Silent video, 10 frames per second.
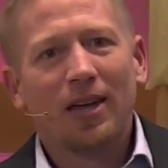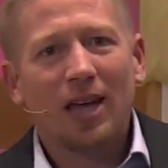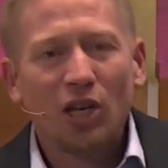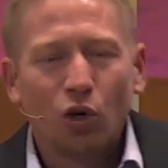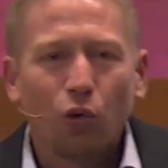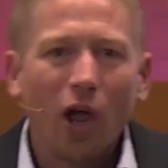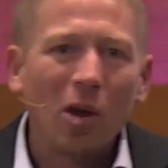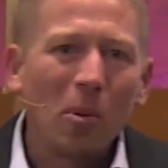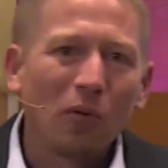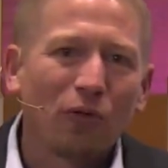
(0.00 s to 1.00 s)

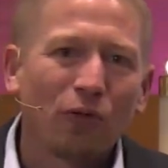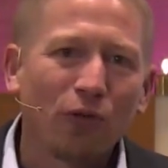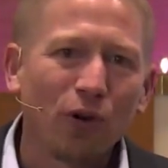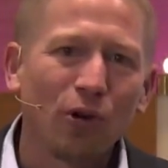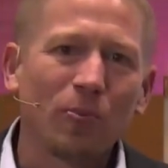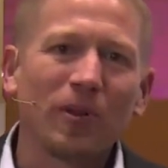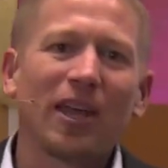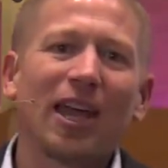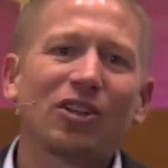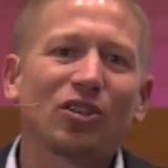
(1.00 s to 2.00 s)
incredible fruit
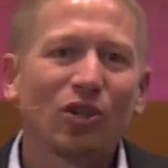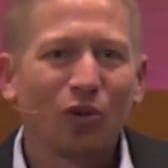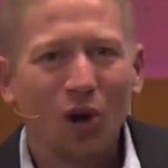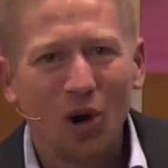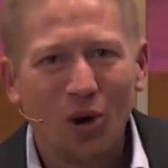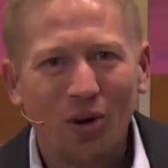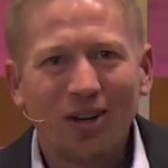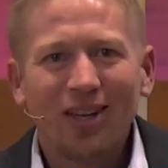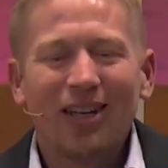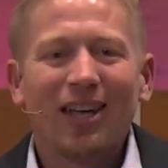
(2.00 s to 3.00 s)
began to grow
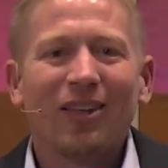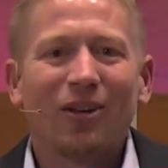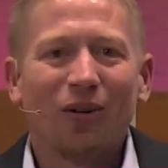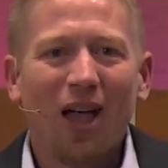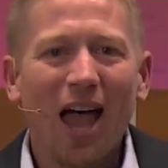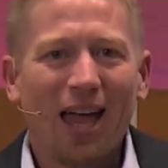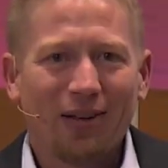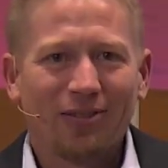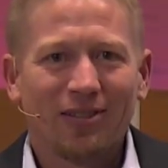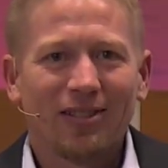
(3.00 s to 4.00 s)
in their
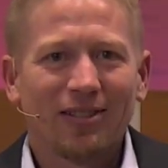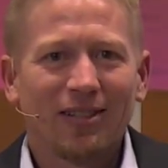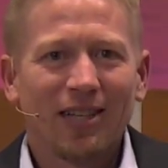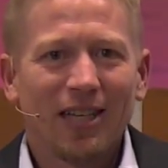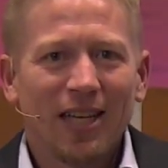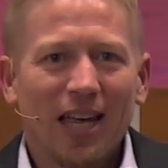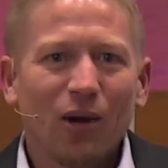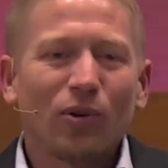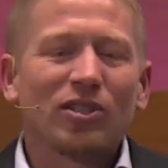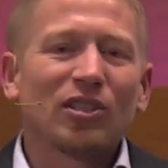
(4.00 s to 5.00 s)
lives. And
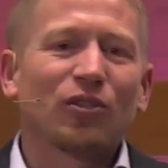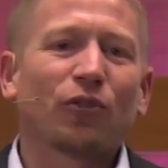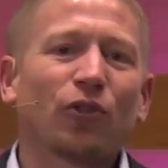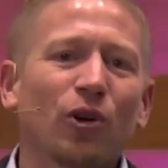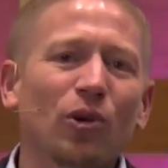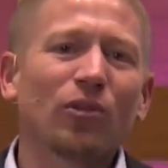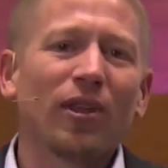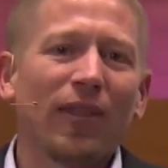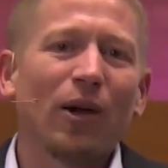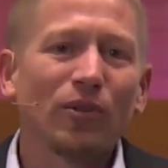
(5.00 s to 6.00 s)
it was this fruit
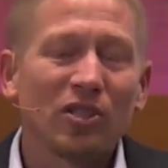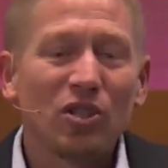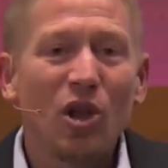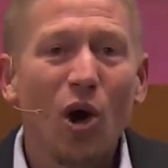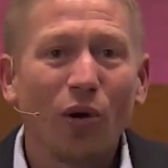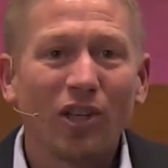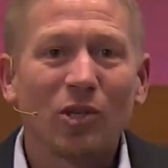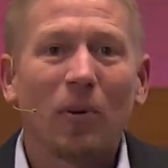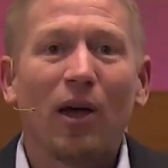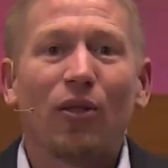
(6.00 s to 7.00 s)
then that was
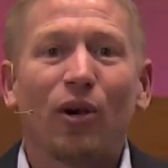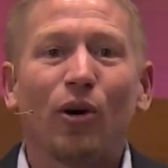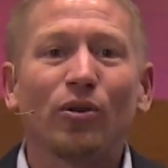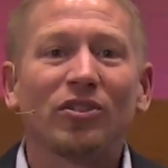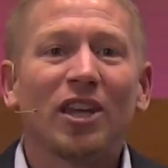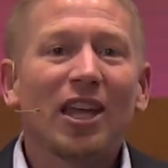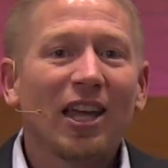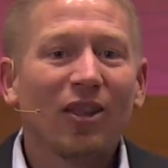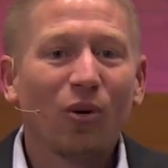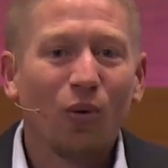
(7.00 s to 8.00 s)
noticed by those
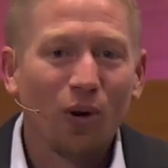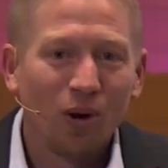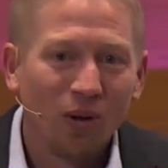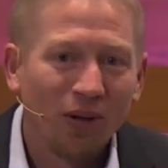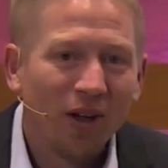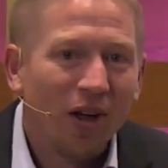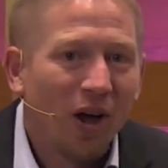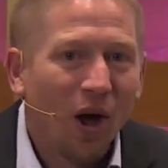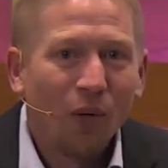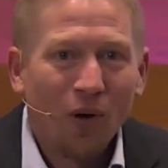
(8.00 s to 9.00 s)
in the world
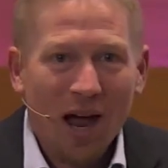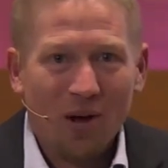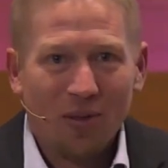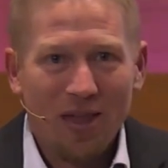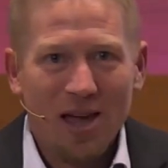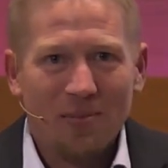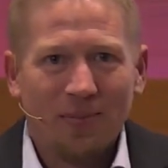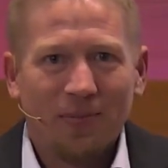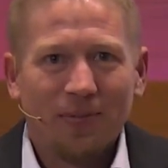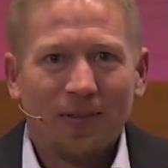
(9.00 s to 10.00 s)
around them.
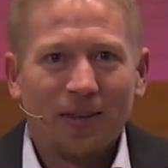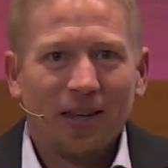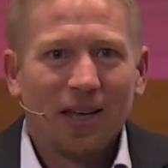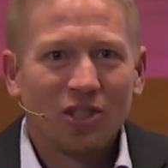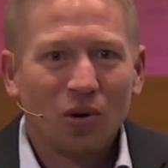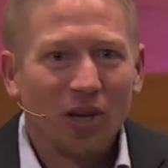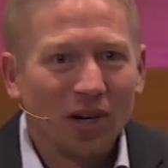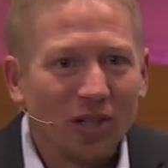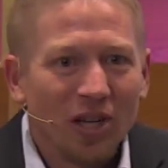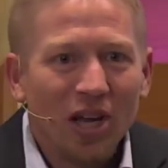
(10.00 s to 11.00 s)
And so
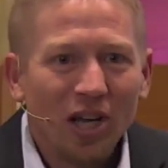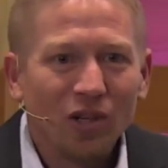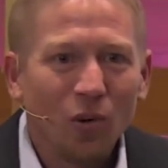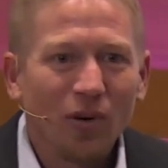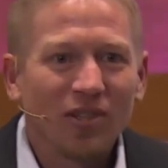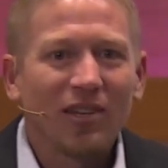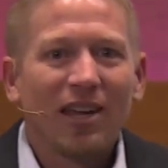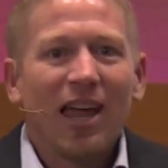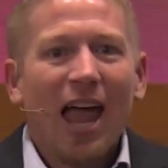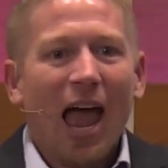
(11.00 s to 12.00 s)
here's, here's what we
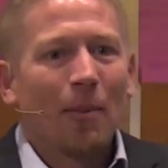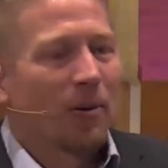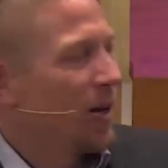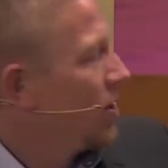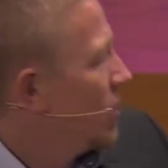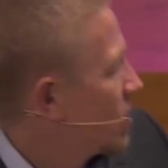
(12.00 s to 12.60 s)
see happening. You